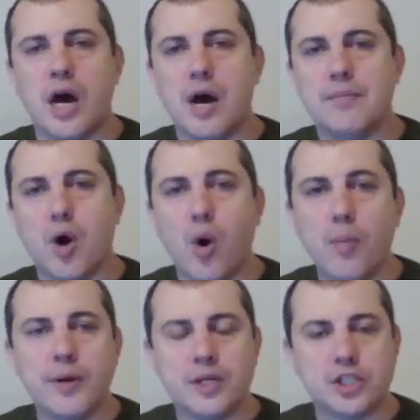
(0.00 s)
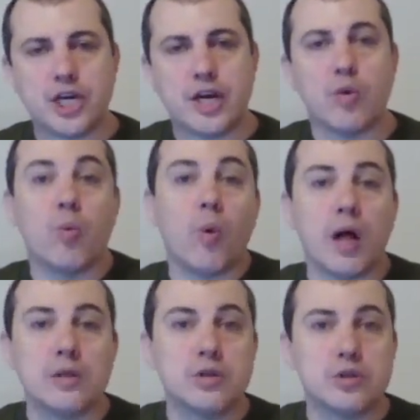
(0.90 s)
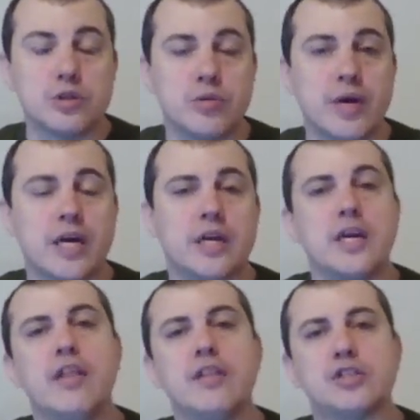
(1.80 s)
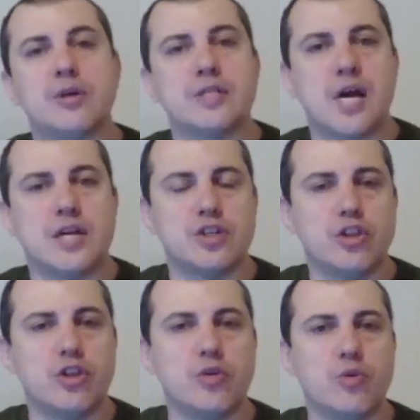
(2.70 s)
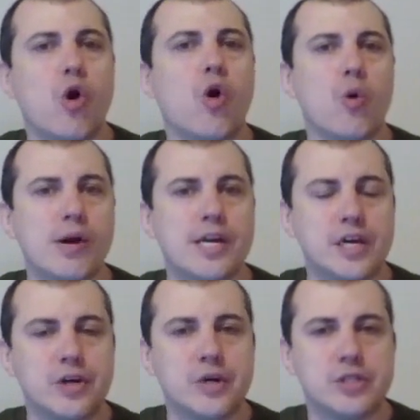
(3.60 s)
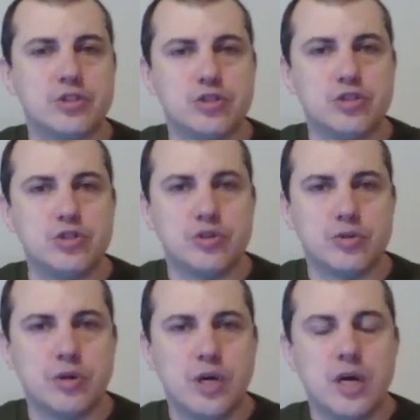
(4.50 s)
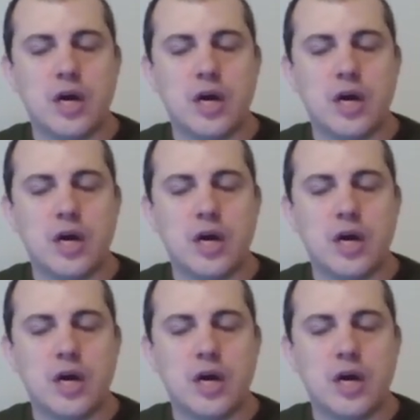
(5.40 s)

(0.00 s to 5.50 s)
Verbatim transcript: um, open a channel while you're doing another transaction that you are already going to do.